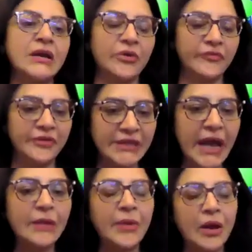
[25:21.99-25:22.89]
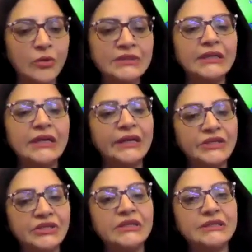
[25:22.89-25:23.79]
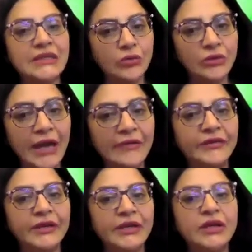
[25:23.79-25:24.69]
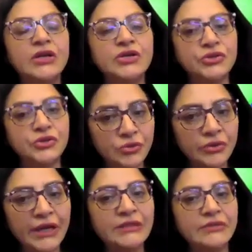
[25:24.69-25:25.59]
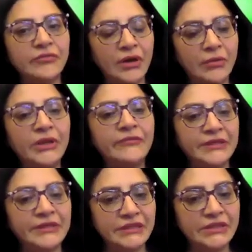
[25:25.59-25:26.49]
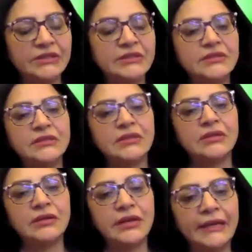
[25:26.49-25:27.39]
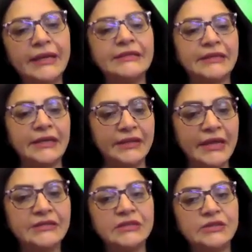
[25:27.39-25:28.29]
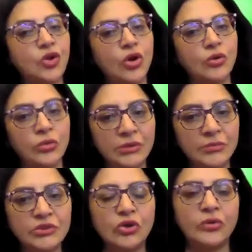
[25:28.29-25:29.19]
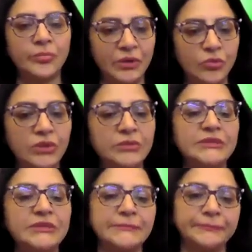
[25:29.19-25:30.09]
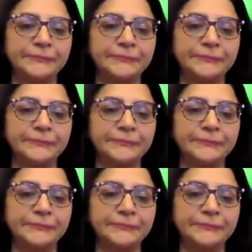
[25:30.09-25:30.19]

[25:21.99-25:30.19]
Professor Alp, how is the condition in South Africa? Do you get worm infestations like Ascariasis, longworms, or pinworms?